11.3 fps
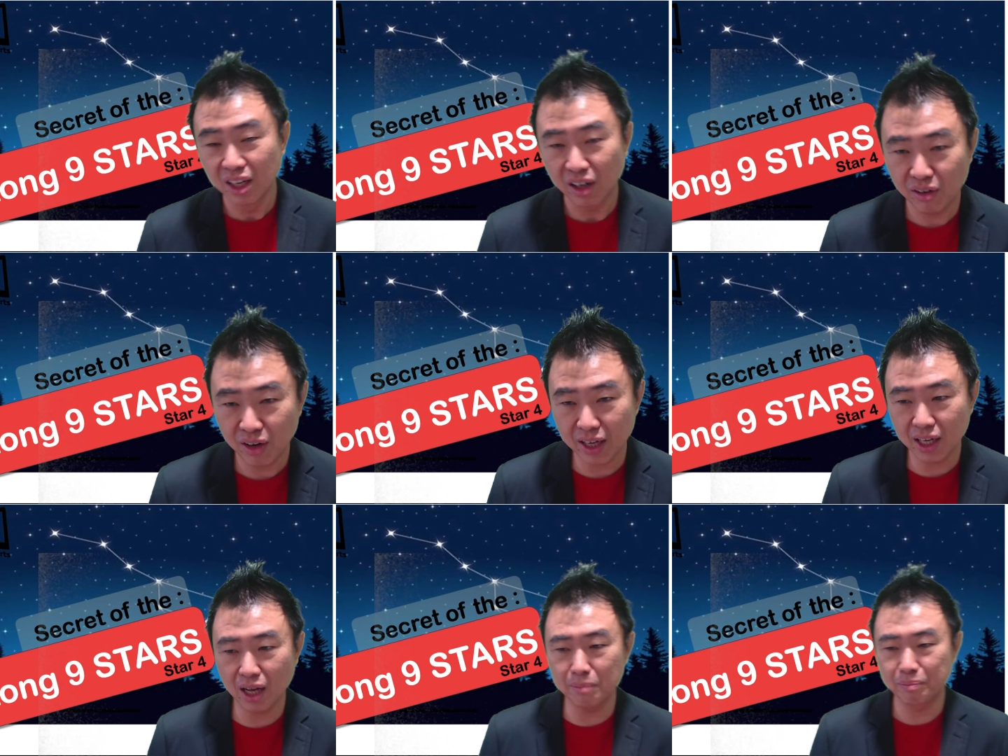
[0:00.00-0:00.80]
All
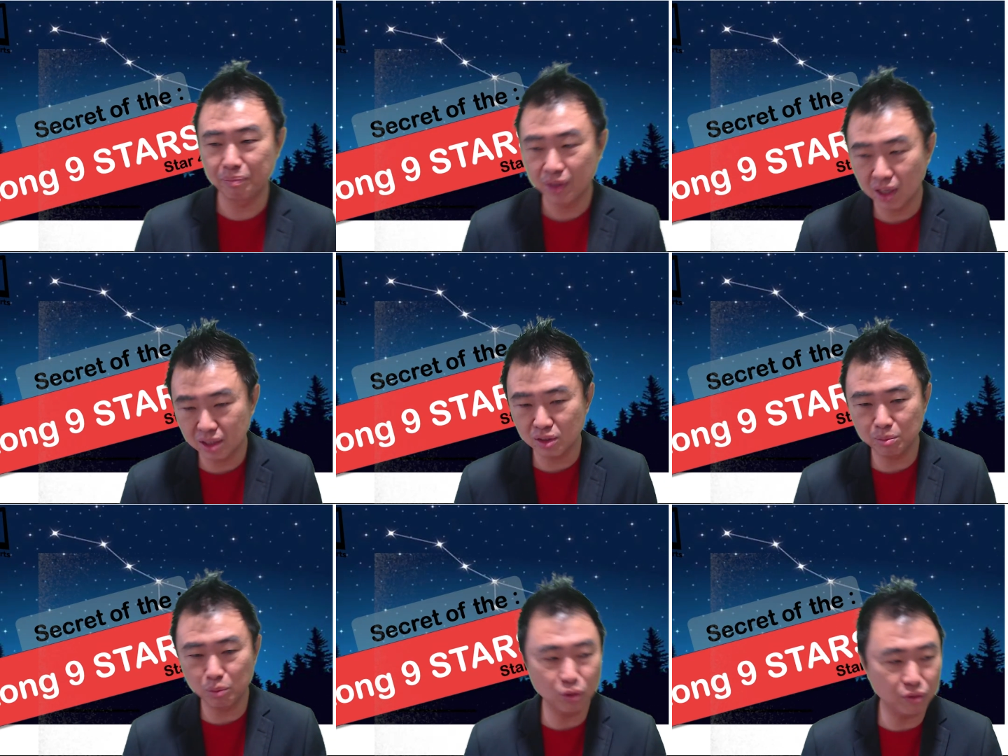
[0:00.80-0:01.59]
right, come. Let's
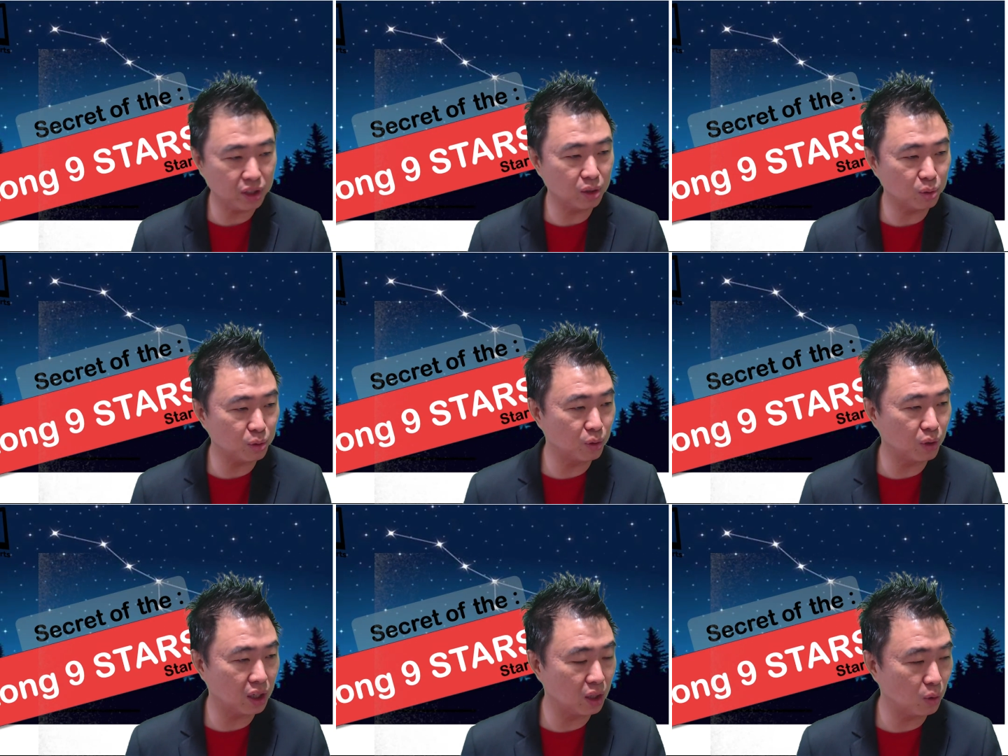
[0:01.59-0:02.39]
move into
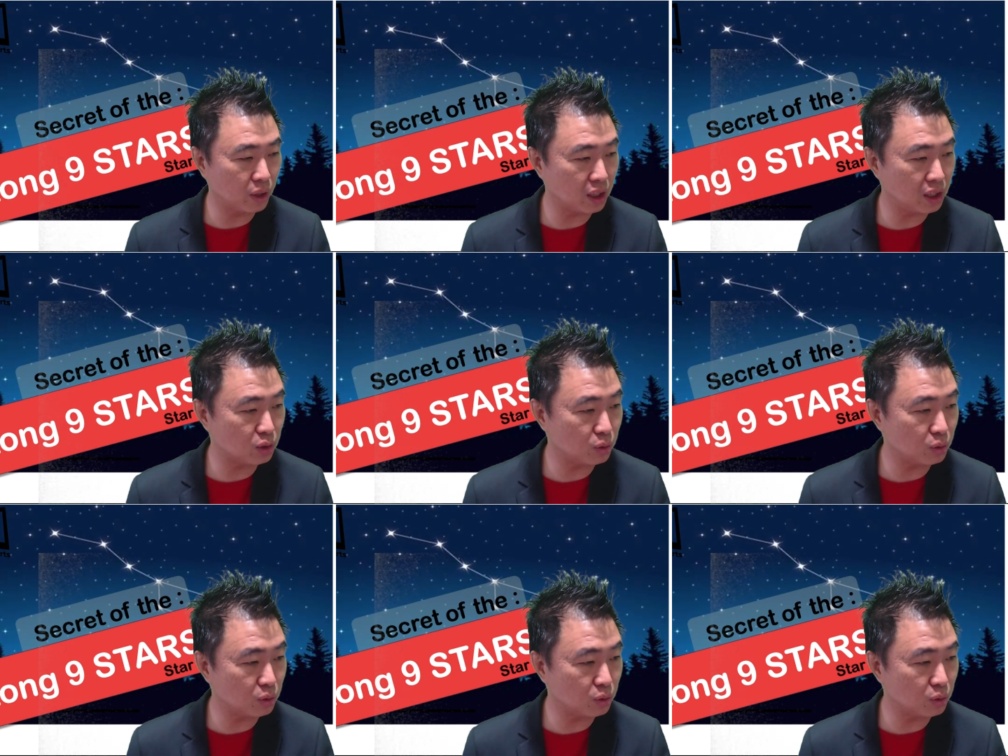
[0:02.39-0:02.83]
look at this.